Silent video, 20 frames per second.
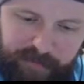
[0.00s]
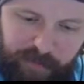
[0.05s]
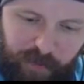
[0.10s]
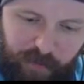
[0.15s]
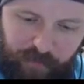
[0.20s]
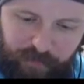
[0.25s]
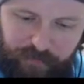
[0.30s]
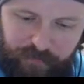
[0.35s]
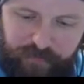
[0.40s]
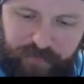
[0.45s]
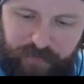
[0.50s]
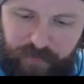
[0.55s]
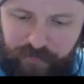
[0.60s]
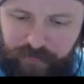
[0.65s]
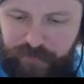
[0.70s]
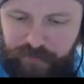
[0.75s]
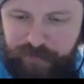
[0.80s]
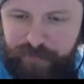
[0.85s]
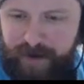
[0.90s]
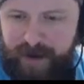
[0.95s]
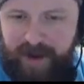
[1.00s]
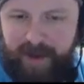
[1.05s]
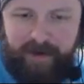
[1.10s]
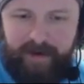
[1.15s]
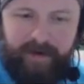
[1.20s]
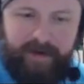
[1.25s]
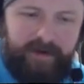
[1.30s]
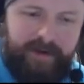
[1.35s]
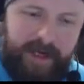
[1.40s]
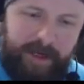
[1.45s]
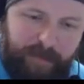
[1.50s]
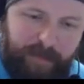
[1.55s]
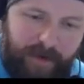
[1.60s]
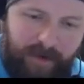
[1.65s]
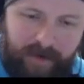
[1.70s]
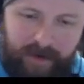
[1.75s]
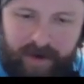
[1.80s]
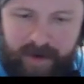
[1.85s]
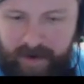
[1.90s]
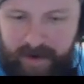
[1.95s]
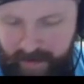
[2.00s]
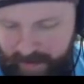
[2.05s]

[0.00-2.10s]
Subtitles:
moves, Future Man. Keep on